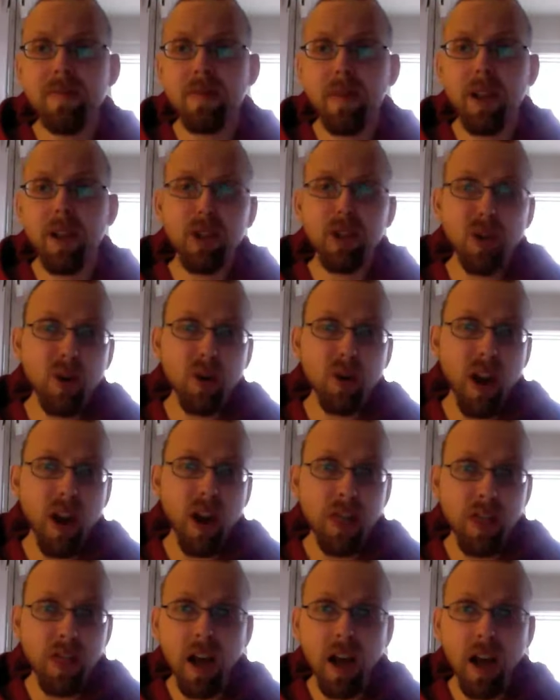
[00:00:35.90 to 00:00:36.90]
so
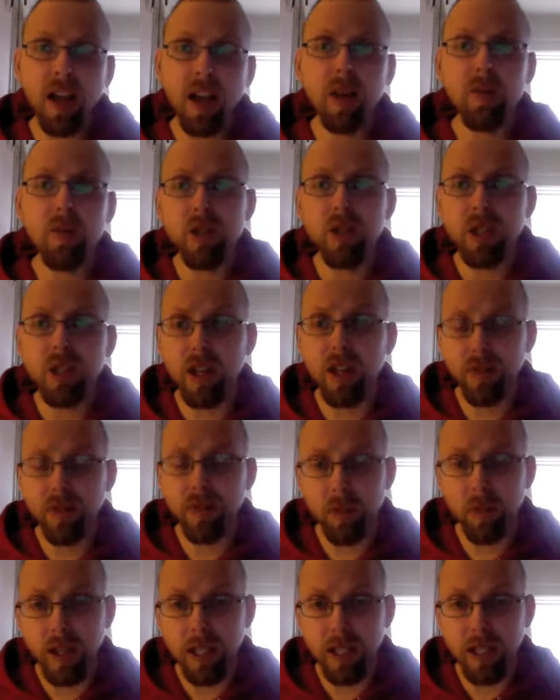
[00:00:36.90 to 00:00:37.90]
I thought I would just take a
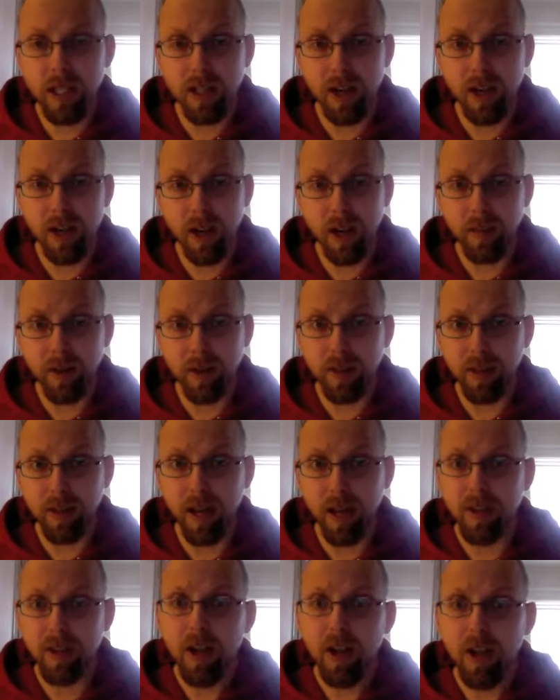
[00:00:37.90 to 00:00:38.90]
few minutes and talk about
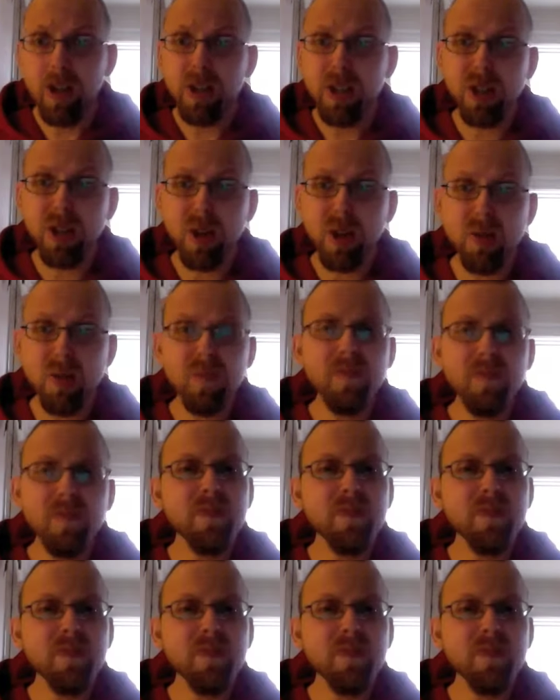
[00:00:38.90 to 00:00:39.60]
that. So